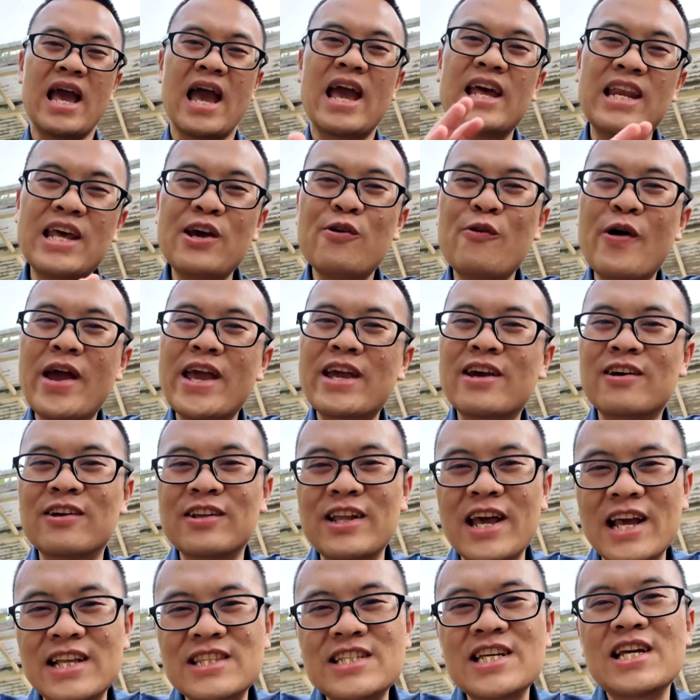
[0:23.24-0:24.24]
Anyway,
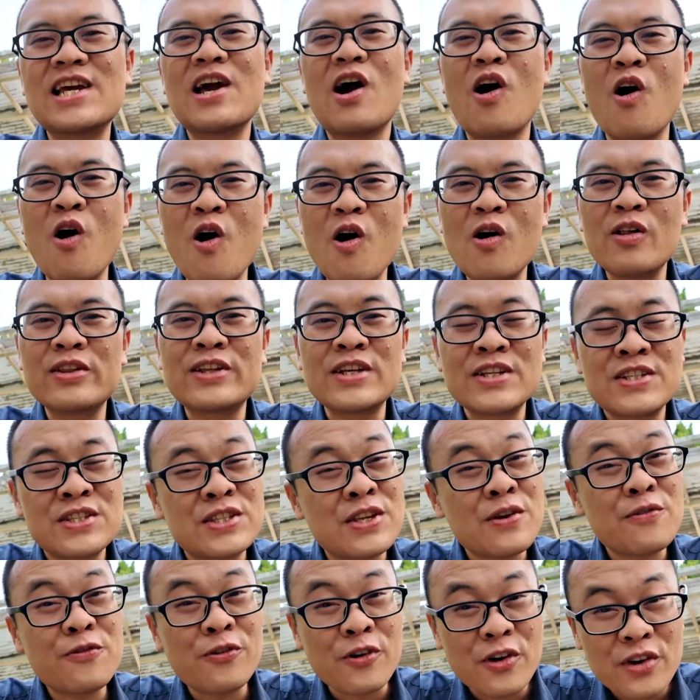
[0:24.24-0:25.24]
collecting all these
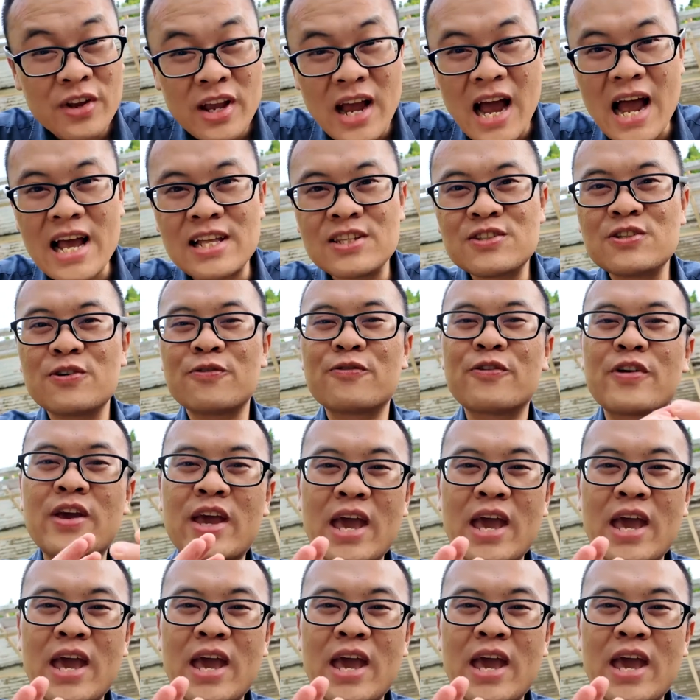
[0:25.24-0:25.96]
different kinds of